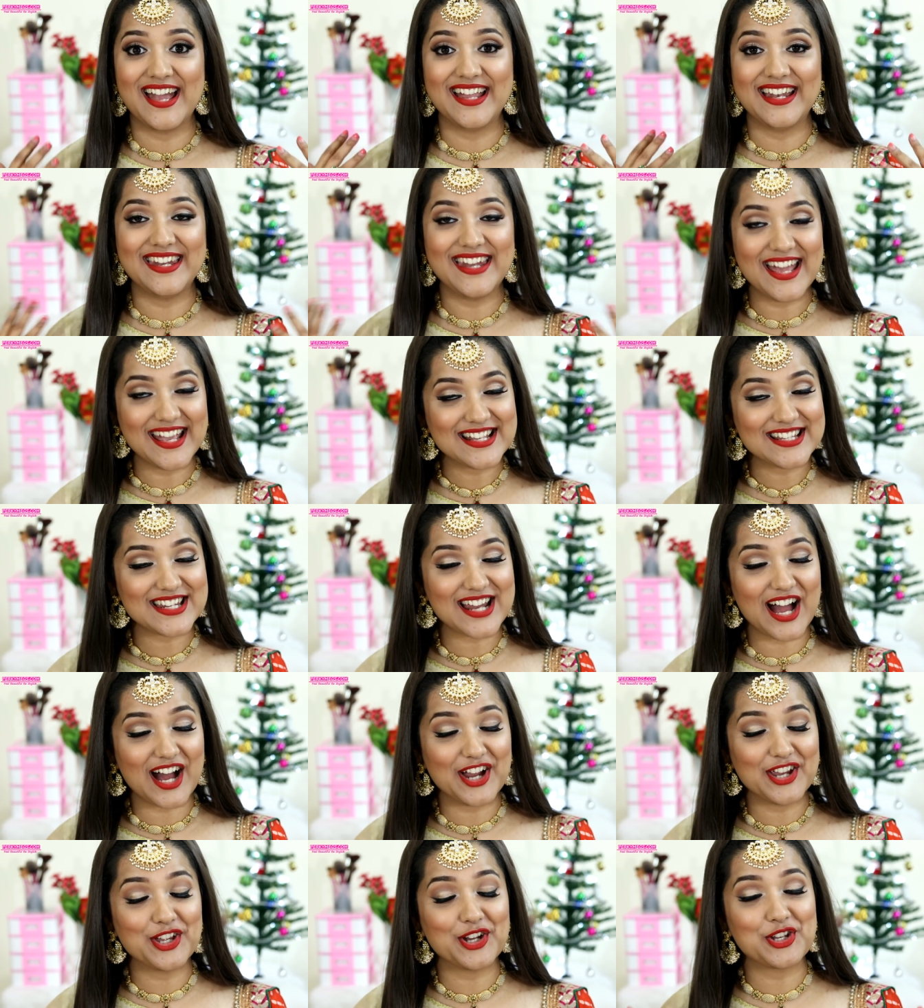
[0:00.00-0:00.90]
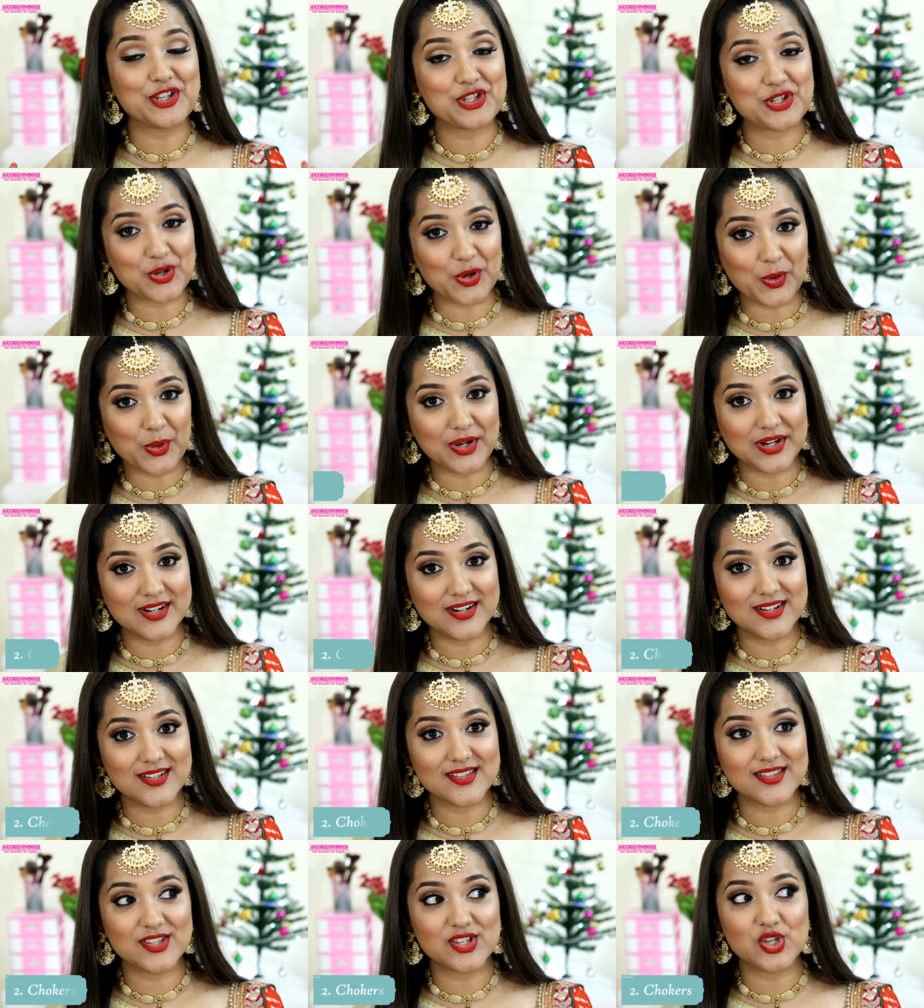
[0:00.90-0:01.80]
Next are your
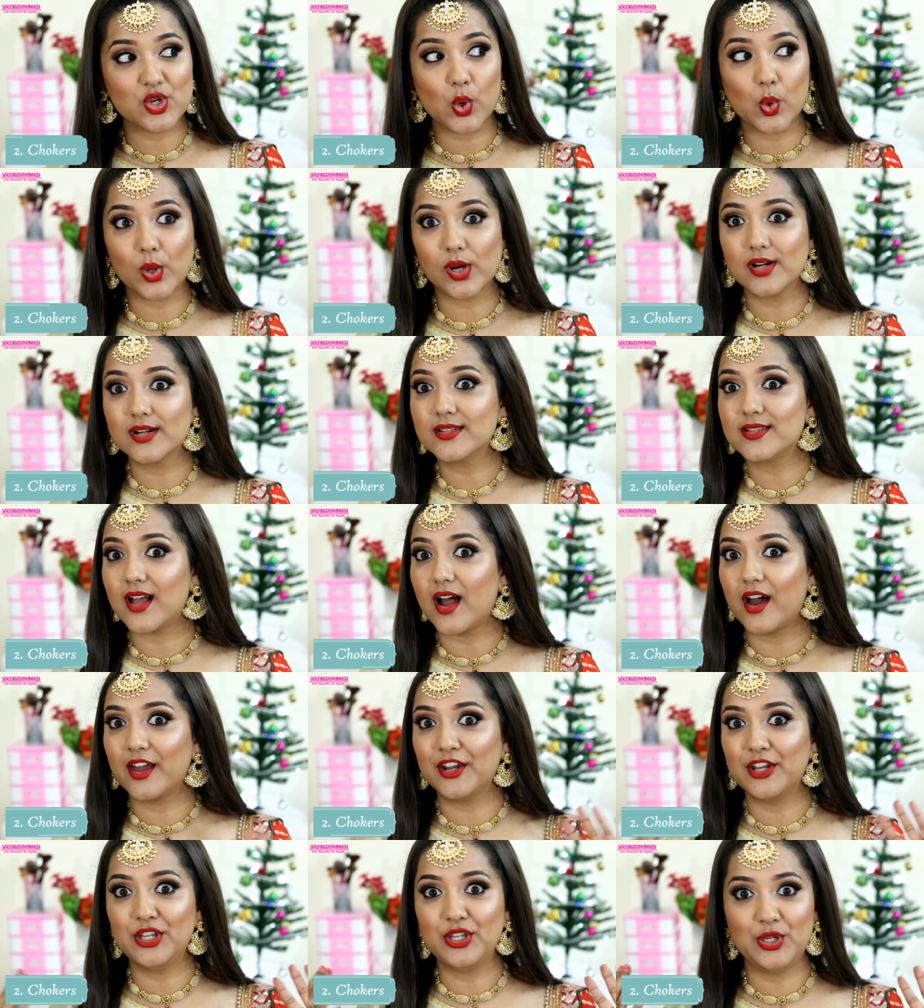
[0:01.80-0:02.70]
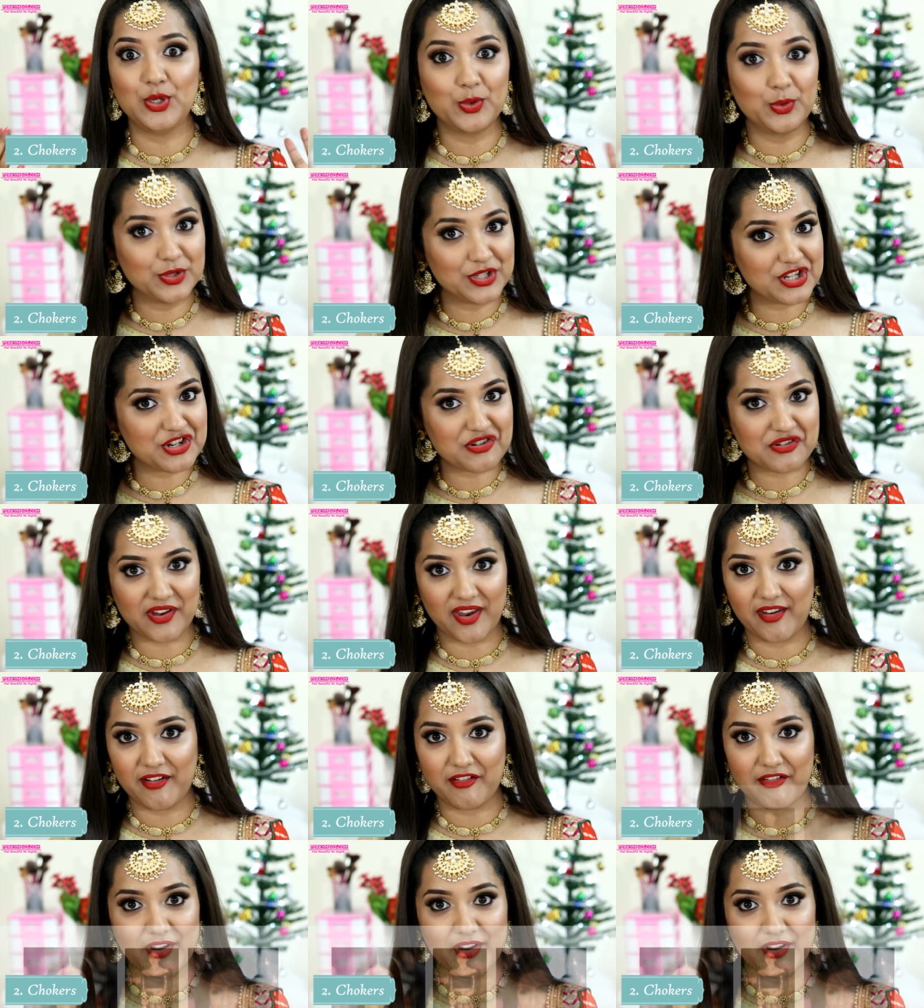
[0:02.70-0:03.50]
chokers. Chokers are in huge trend